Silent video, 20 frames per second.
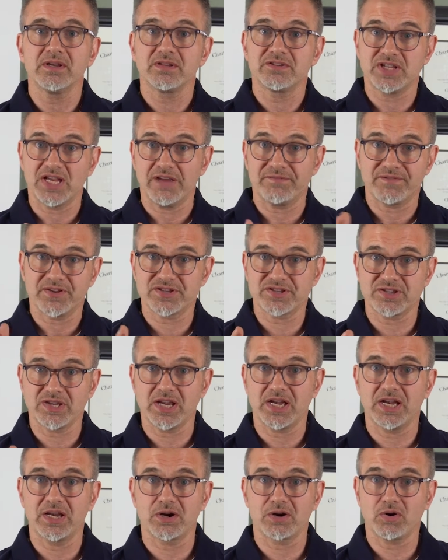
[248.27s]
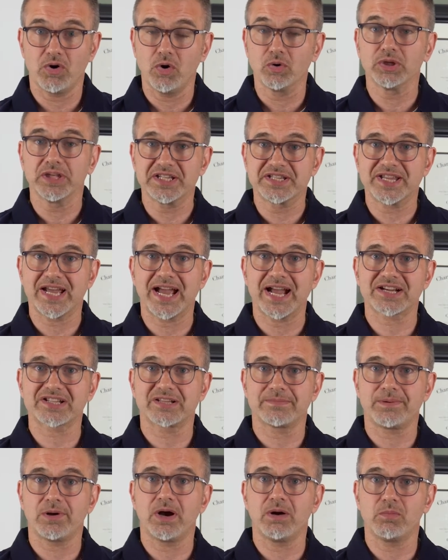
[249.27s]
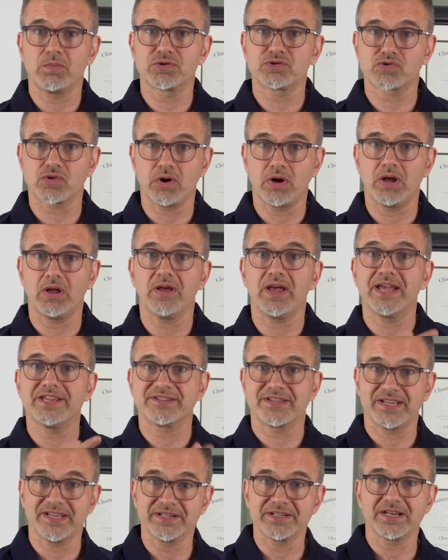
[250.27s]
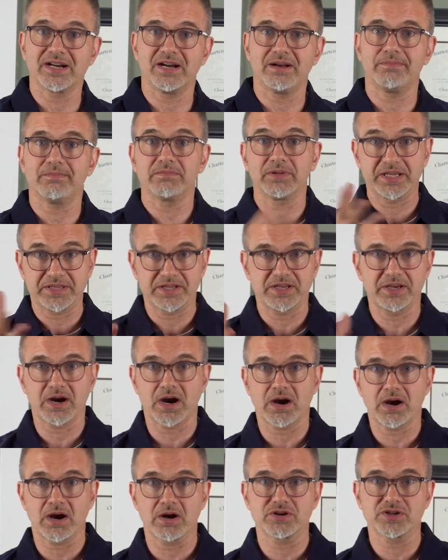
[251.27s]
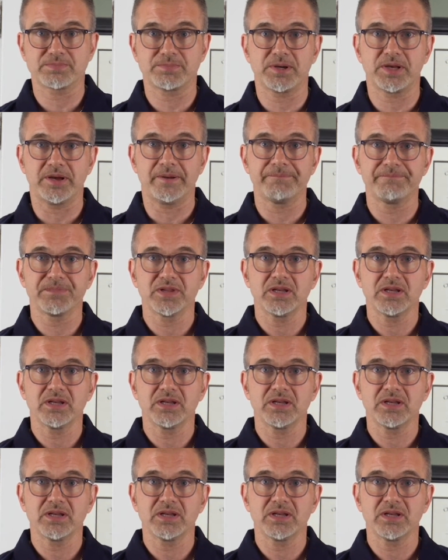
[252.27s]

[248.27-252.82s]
TFSA, or only taxed upon withdrawal as income, like the RRSP.